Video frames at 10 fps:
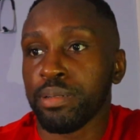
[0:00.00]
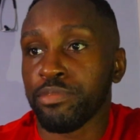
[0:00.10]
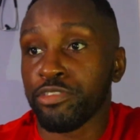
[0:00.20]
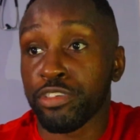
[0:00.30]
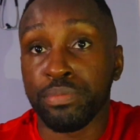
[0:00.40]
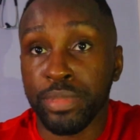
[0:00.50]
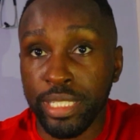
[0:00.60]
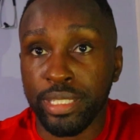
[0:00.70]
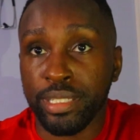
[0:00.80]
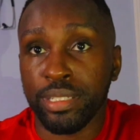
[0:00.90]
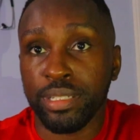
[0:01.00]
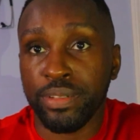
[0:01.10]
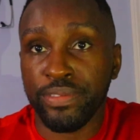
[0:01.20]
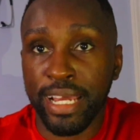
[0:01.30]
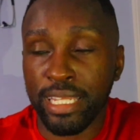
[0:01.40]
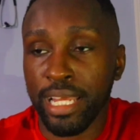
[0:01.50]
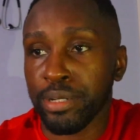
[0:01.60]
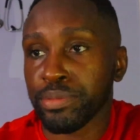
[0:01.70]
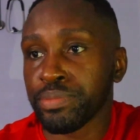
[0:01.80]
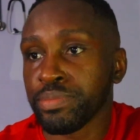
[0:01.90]
for me right
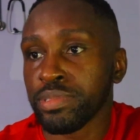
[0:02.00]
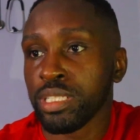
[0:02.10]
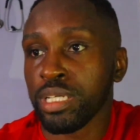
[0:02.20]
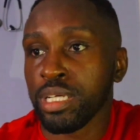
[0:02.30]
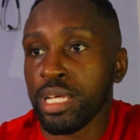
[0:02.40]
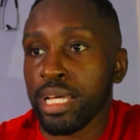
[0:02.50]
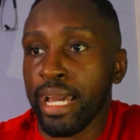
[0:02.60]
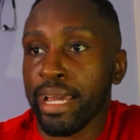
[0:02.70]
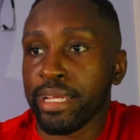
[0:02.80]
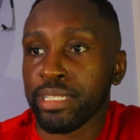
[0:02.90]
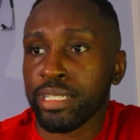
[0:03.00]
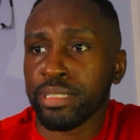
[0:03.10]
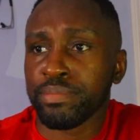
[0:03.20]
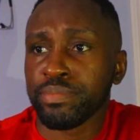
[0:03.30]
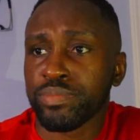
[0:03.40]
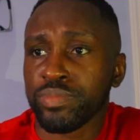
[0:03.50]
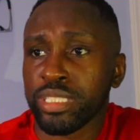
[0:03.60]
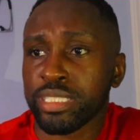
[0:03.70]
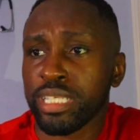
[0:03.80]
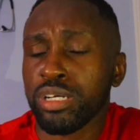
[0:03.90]
now. And
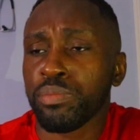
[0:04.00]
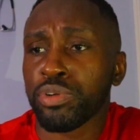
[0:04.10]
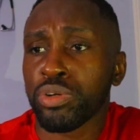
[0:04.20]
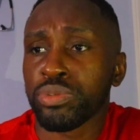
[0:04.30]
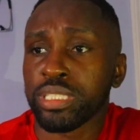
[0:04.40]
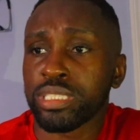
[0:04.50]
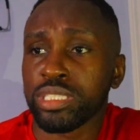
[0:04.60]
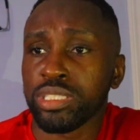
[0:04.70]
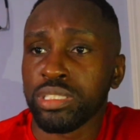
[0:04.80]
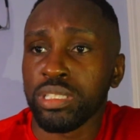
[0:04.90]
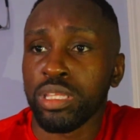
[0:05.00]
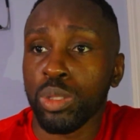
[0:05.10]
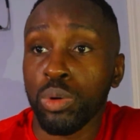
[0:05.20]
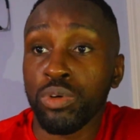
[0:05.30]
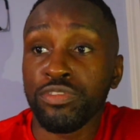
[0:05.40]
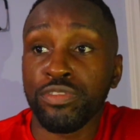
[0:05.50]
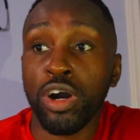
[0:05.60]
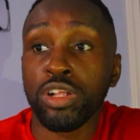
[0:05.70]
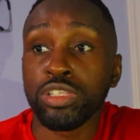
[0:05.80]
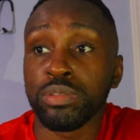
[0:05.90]
the second pro is lower
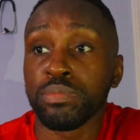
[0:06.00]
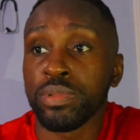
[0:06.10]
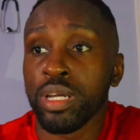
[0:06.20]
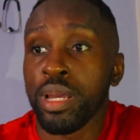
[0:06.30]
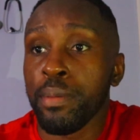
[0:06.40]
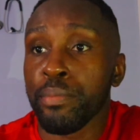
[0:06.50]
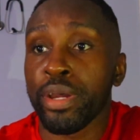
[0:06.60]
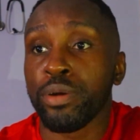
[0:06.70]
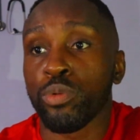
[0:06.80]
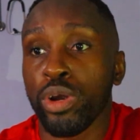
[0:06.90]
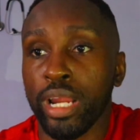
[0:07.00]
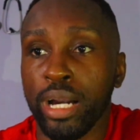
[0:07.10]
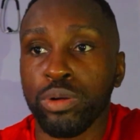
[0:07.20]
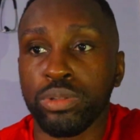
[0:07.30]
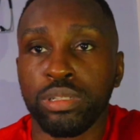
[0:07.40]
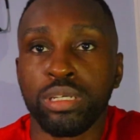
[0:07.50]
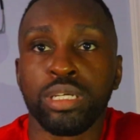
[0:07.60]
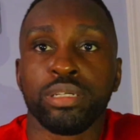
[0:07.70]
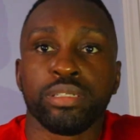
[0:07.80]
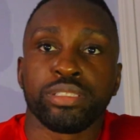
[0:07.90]
volume per workout.
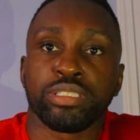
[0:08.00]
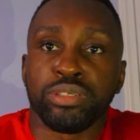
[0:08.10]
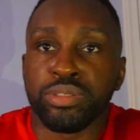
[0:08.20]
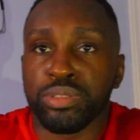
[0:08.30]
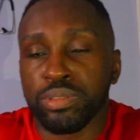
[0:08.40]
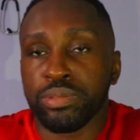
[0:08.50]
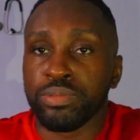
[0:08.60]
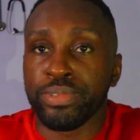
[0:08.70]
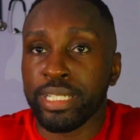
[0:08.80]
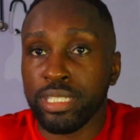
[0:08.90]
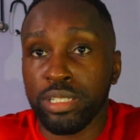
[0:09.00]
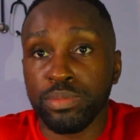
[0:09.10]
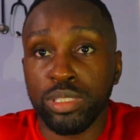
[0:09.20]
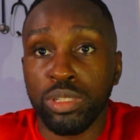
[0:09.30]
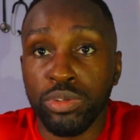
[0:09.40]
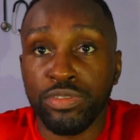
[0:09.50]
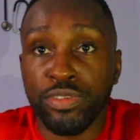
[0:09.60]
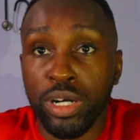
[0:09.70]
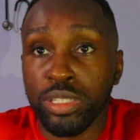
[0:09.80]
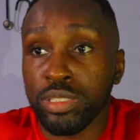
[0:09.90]
So when it comes to lower
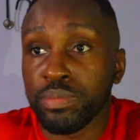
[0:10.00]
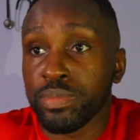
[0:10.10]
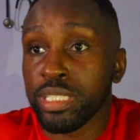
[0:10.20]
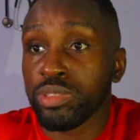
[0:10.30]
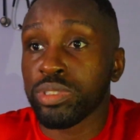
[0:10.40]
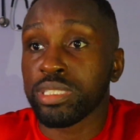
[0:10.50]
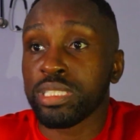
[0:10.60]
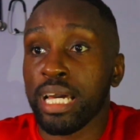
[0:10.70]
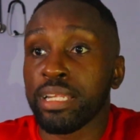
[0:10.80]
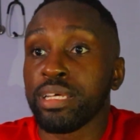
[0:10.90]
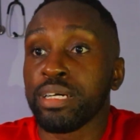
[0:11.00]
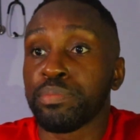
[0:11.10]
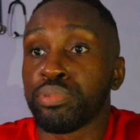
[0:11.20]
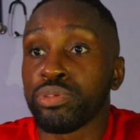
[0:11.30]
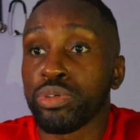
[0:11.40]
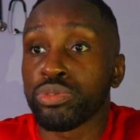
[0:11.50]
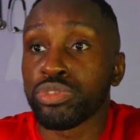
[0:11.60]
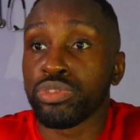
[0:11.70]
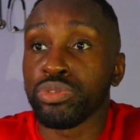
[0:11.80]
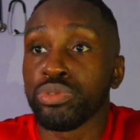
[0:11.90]
volume, this was a pro
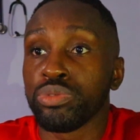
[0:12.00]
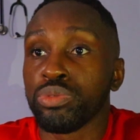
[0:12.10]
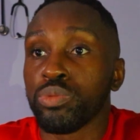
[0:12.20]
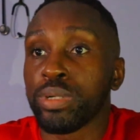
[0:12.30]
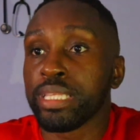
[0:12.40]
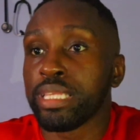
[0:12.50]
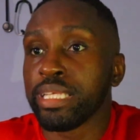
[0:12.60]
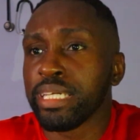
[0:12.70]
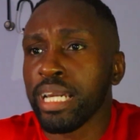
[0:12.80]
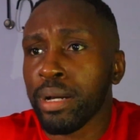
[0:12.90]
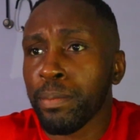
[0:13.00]
too with the